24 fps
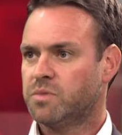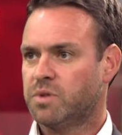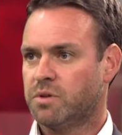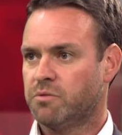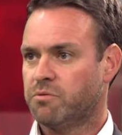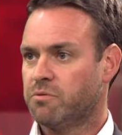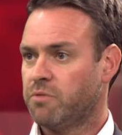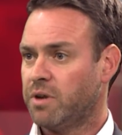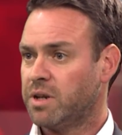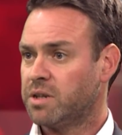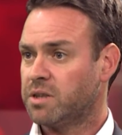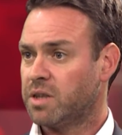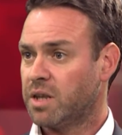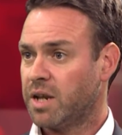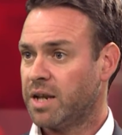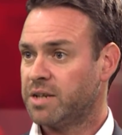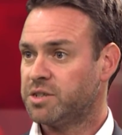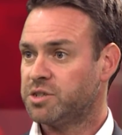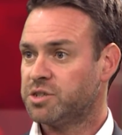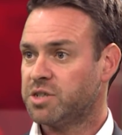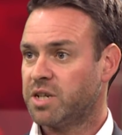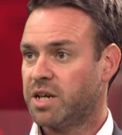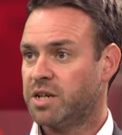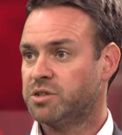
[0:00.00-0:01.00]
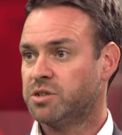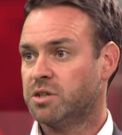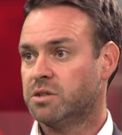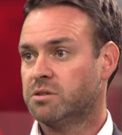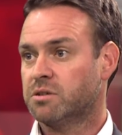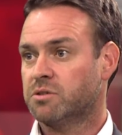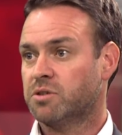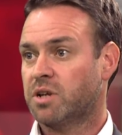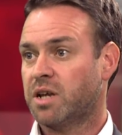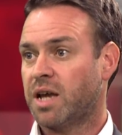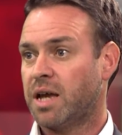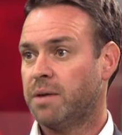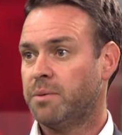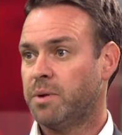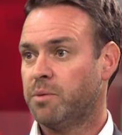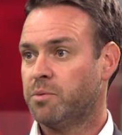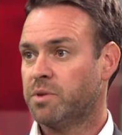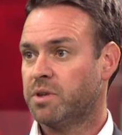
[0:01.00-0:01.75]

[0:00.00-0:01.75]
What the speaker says: the legislation came in